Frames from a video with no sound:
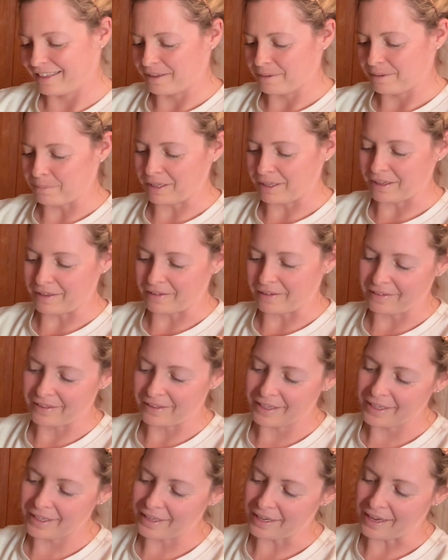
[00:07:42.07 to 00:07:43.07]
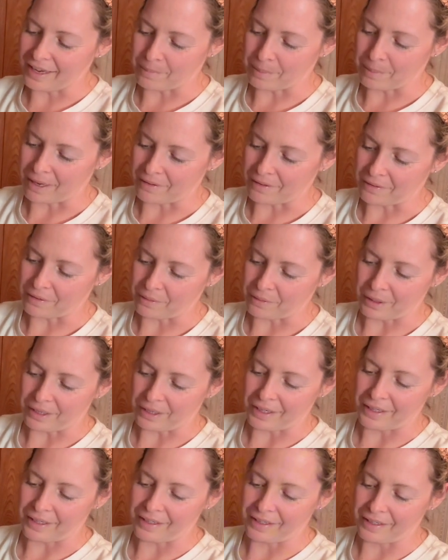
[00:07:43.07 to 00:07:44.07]
Because he had passed
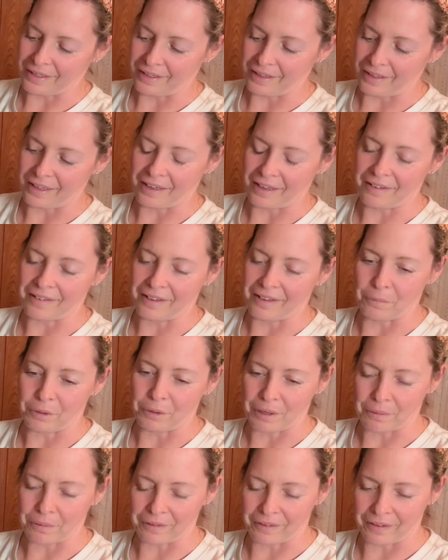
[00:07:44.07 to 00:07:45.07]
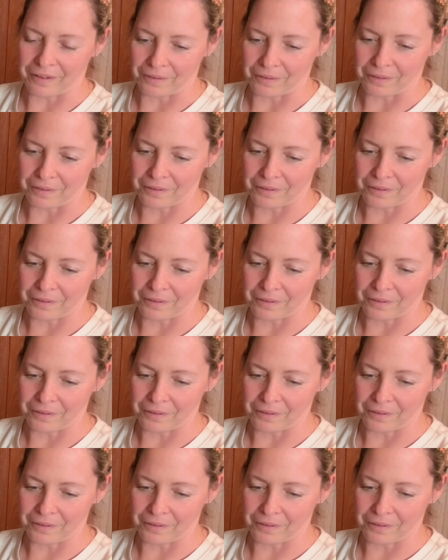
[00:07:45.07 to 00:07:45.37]
away, like I said, when I was little.